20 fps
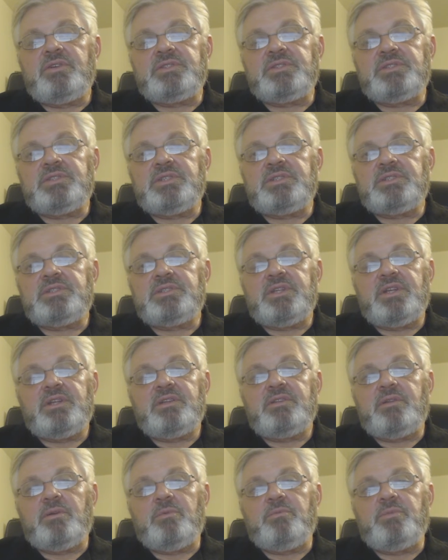and since
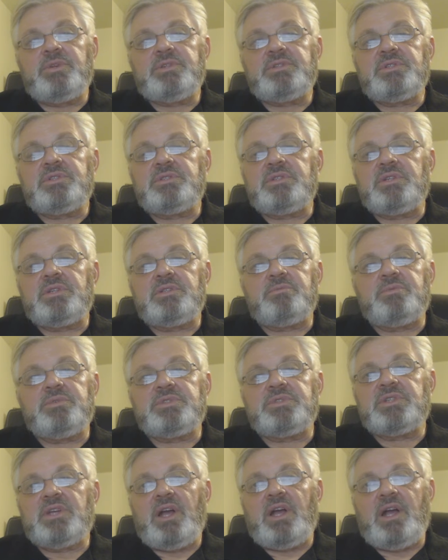then their business has
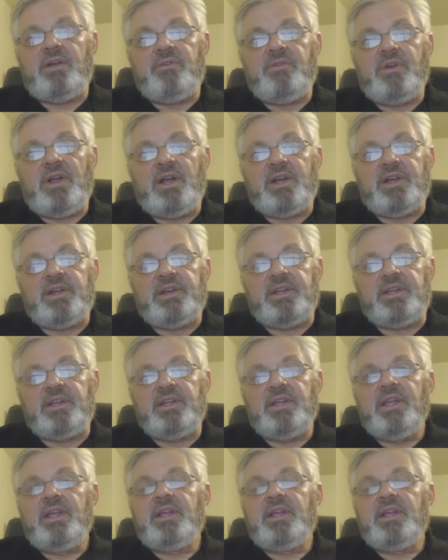been skyrocketing.